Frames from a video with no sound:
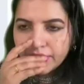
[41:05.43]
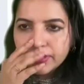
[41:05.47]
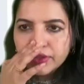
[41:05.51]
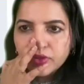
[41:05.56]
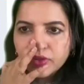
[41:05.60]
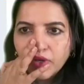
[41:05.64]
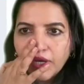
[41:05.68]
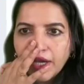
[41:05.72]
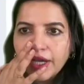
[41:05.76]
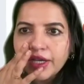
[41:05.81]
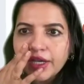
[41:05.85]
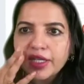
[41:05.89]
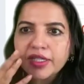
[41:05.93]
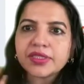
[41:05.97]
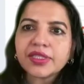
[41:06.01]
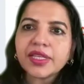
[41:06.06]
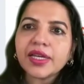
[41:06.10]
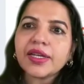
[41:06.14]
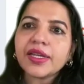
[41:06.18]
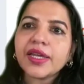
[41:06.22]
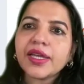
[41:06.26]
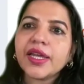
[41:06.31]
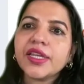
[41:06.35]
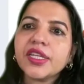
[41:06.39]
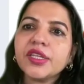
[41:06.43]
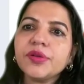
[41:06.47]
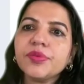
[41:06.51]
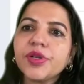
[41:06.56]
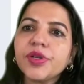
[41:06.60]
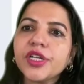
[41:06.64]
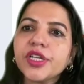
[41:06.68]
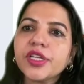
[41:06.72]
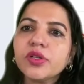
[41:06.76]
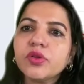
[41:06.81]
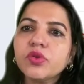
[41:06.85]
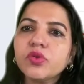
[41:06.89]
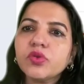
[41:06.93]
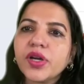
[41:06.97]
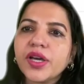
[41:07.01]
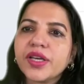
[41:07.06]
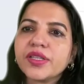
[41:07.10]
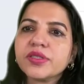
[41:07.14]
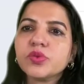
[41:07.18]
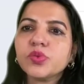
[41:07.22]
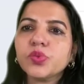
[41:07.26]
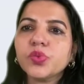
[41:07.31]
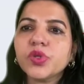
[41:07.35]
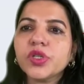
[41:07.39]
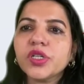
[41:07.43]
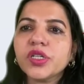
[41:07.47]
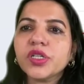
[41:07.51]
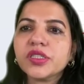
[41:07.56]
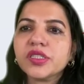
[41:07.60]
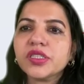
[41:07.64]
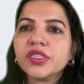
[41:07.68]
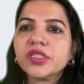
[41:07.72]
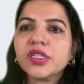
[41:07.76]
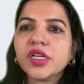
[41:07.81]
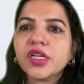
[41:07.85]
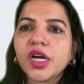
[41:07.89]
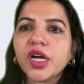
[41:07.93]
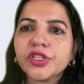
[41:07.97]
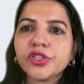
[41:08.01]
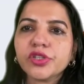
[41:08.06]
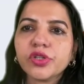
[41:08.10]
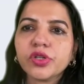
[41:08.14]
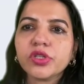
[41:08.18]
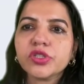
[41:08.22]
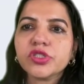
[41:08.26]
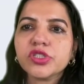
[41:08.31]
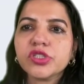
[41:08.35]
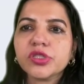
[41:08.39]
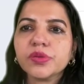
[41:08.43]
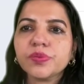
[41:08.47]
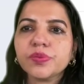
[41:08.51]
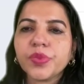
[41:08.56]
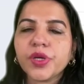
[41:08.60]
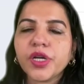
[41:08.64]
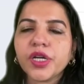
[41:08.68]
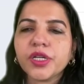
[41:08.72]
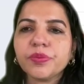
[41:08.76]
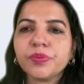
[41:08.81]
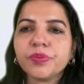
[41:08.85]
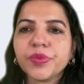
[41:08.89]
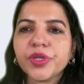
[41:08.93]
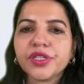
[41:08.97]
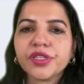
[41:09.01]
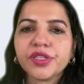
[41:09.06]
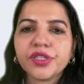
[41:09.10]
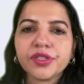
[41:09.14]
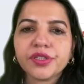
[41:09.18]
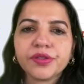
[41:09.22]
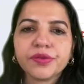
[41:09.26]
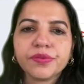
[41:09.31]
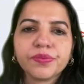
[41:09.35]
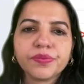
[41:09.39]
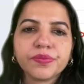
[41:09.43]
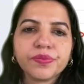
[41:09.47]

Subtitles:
So is there anybody who has worked in cardiology department here?